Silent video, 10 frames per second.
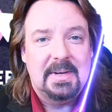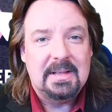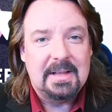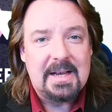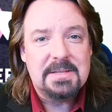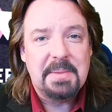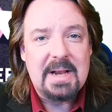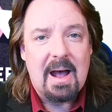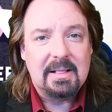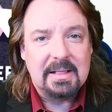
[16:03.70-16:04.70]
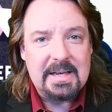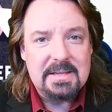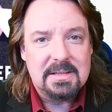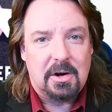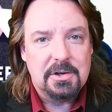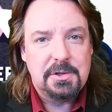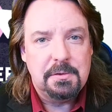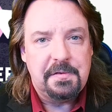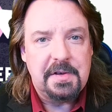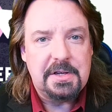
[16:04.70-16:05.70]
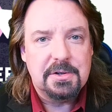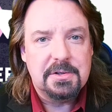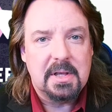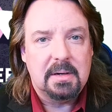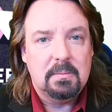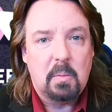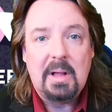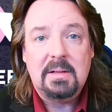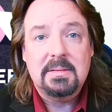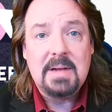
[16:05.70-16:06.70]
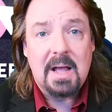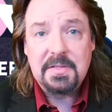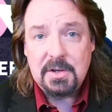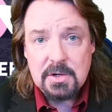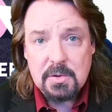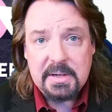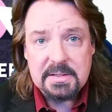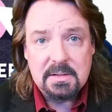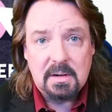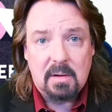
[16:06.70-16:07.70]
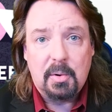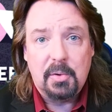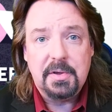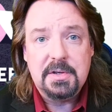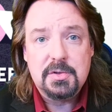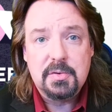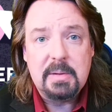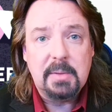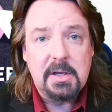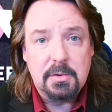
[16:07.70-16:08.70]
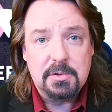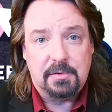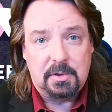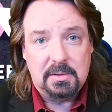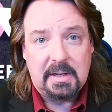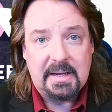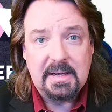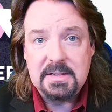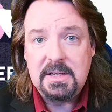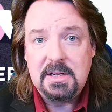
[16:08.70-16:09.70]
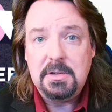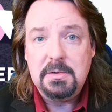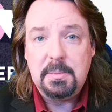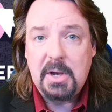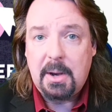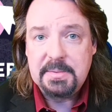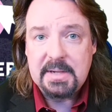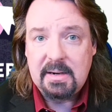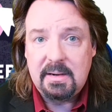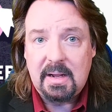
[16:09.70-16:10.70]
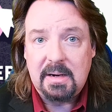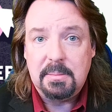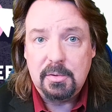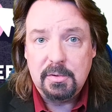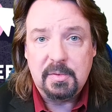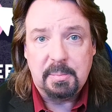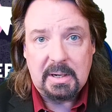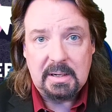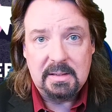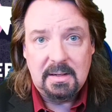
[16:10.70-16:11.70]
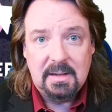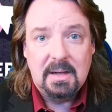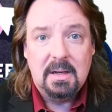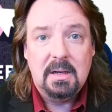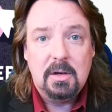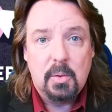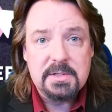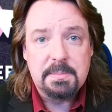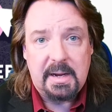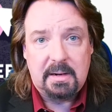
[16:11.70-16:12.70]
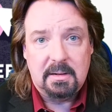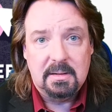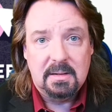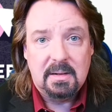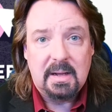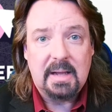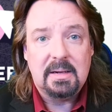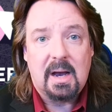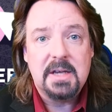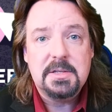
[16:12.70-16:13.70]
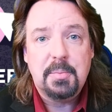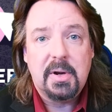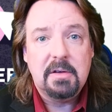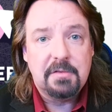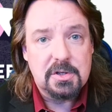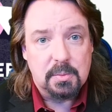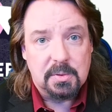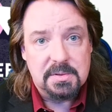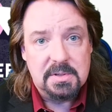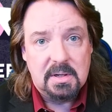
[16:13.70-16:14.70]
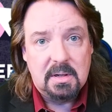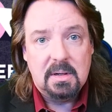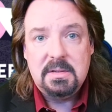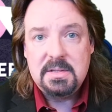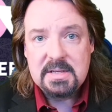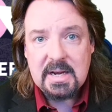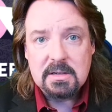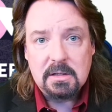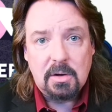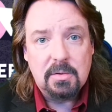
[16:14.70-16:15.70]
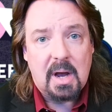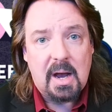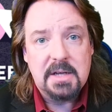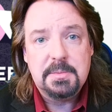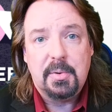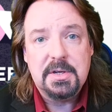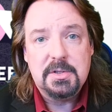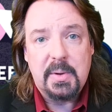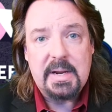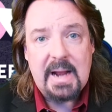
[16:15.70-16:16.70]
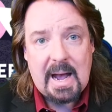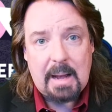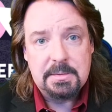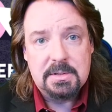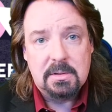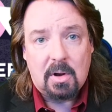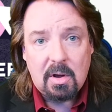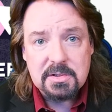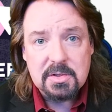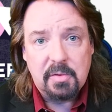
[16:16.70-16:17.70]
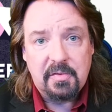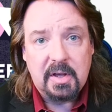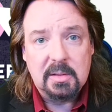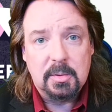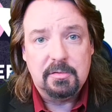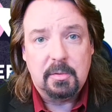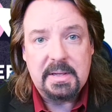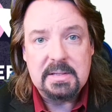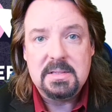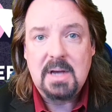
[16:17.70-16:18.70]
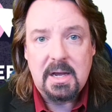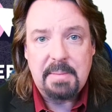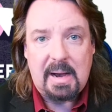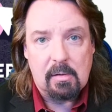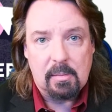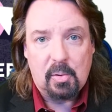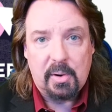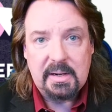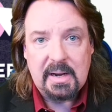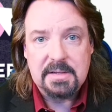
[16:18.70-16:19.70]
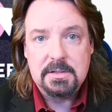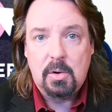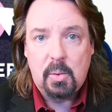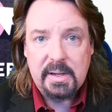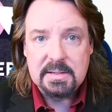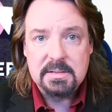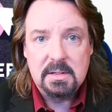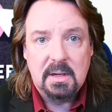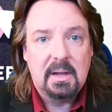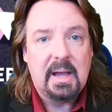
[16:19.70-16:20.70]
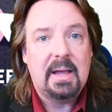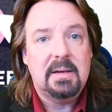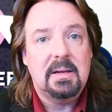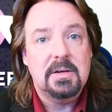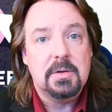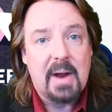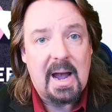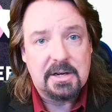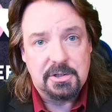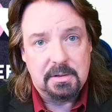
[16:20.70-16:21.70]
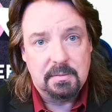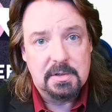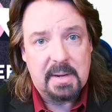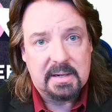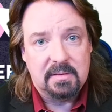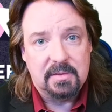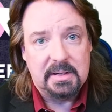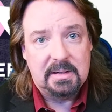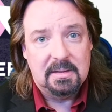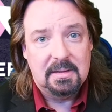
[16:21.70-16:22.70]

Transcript: Last but not least are two features that, while not the newest, are both extremely useful and continue to be updated and improved upon. QuizMaker and iSpring Visuals, standalone iSpring Suite apps, also available from inside PowerPoint as Quiz and Interaction, respectively.